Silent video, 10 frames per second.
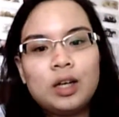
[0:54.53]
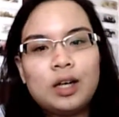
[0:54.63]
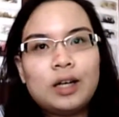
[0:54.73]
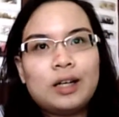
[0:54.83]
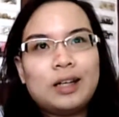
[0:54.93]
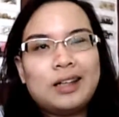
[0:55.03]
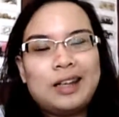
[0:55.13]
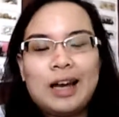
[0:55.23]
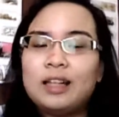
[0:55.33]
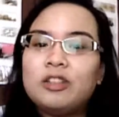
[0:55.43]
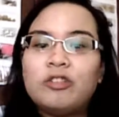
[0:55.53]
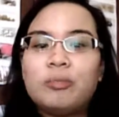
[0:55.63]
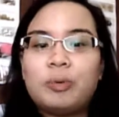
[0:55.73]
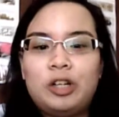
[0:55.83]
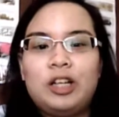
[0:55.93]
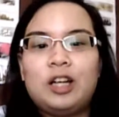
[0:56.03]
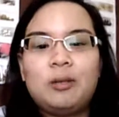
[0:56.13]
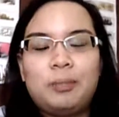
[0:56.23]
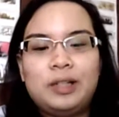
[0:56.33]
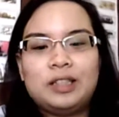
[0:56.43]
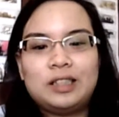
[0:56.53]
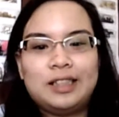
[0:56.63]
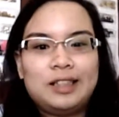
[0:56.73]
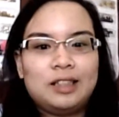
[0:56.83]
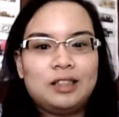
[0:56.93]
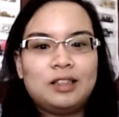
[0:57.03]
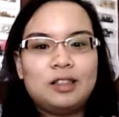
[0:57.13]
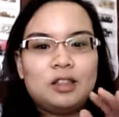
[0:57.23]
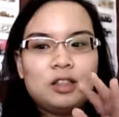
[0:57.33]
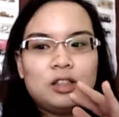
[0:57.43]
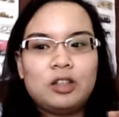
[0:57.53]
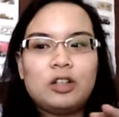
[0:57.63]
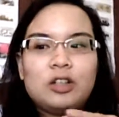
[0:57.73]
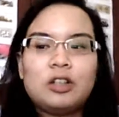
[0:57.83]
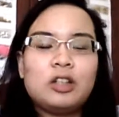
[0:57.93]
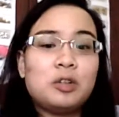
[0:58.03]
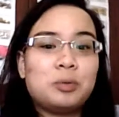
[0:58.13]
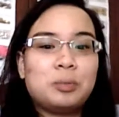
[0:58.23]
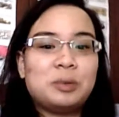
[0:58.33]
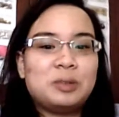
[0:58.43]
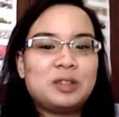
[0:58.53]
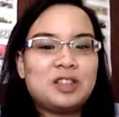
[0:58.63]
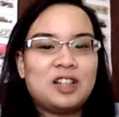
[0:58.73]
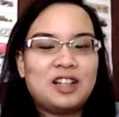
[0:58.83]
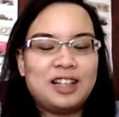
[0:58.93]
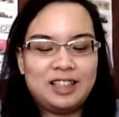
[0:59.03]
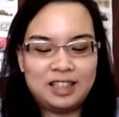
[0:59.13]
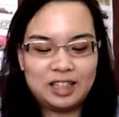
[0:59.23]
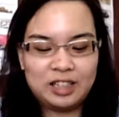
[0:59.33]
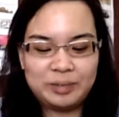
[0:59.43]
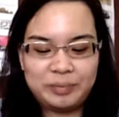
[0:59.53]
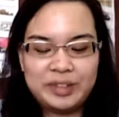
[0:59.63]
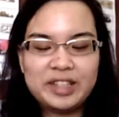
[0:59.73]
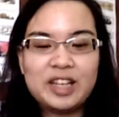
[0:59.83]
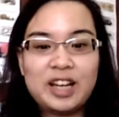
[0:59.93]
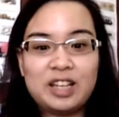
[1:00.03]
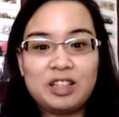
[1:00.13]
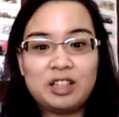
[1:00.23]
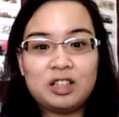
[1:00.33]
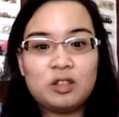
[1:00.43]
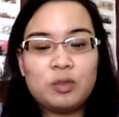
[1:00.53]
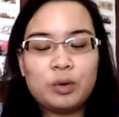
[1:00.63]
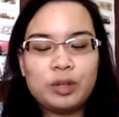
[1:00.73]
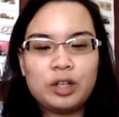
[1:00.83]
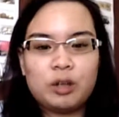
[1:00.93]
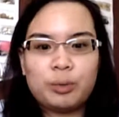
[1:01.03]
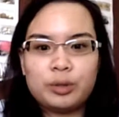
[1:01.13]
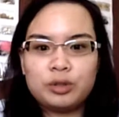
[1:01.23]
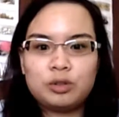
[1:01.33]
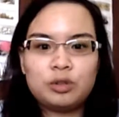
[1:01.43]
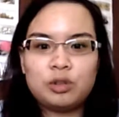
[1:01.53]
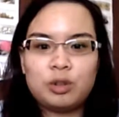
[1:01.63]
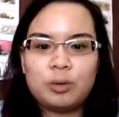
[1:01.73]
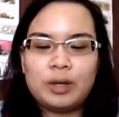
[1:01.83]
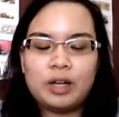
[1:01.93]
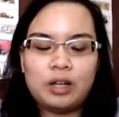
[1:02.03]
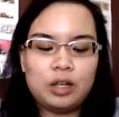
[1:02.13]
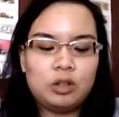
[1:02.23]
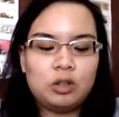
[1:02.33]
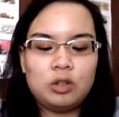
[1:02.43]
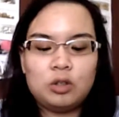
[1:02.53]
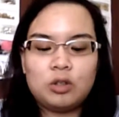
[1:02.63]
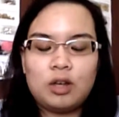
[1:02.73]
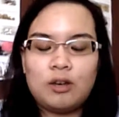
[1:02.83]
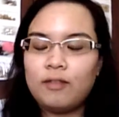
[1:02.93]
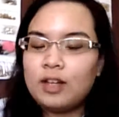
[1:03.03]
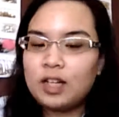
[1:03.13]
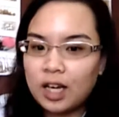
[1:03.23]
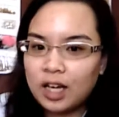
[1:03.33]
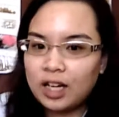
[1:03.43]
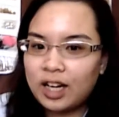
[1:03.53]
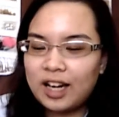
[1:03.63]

uh, an active breakout, but it's like literally almost gone. Um, the exfoliator works so well, and you can use it every day,